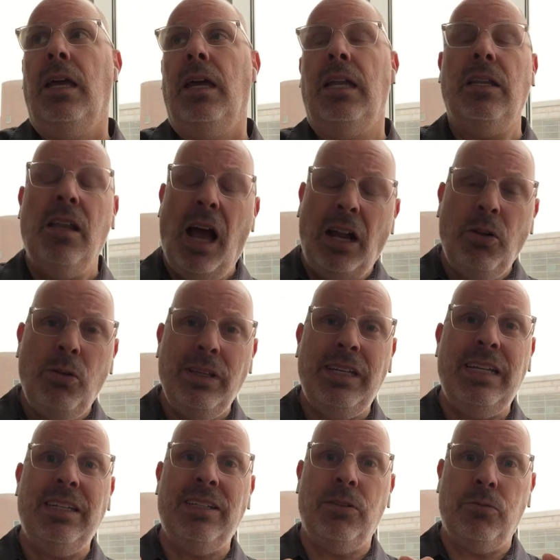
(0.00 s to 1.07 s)
And not only
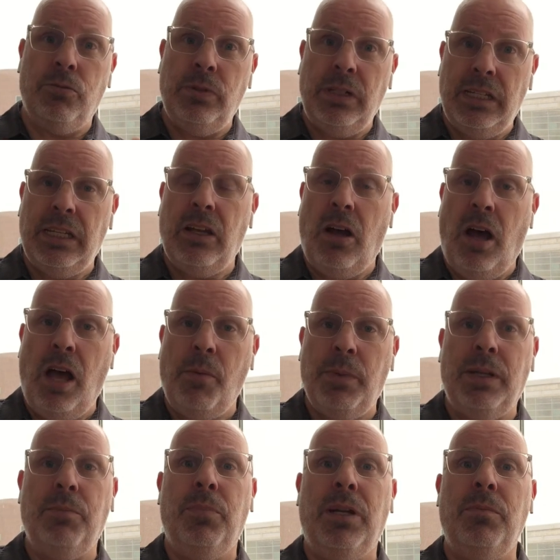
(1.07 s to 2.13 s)
is it really
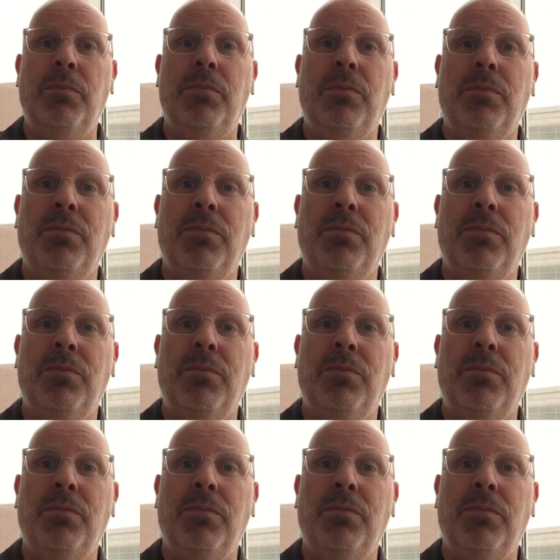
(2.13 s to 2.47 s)
common, but